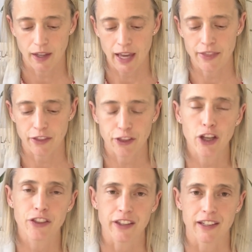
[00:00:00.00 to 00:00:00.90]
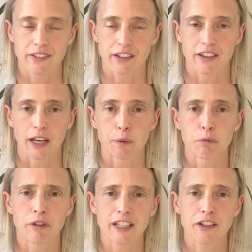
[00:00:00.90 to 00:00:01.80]
the third thing is that they were
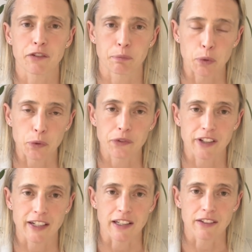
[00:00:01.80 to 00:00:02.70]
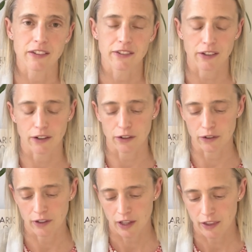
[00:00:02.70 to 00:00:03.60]
really small studies. So
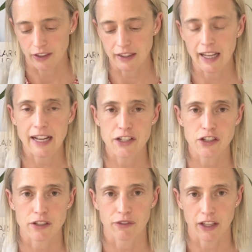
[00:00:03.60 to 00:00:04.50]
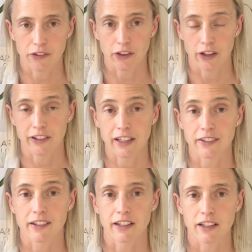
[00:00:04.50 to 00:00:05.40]
the largest of these 13
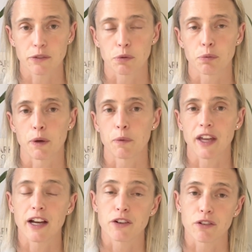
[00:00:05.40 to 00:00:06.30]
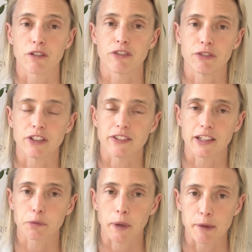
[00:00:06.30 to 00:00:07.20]
studies was one with
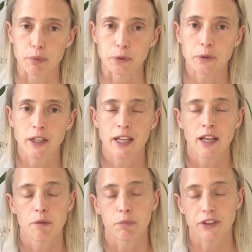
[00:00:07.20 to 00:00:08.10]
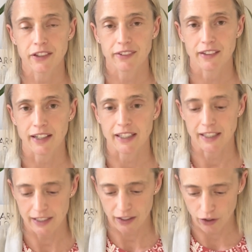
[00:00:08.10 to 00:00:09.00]
156 people. But this
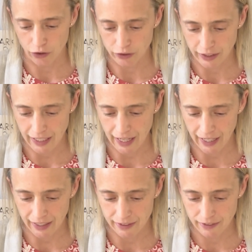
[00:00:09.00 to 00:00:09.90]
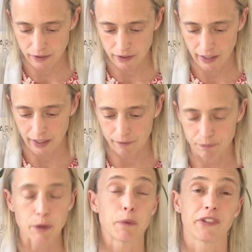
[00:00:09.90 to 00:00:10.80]
study only had,
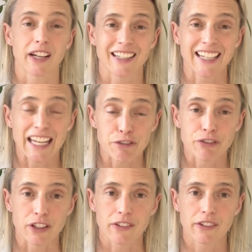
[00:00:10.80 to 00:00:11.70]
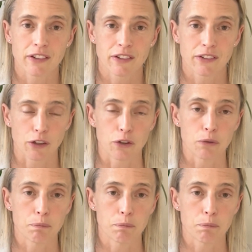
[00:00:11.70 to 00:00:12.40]
it was studying infants. So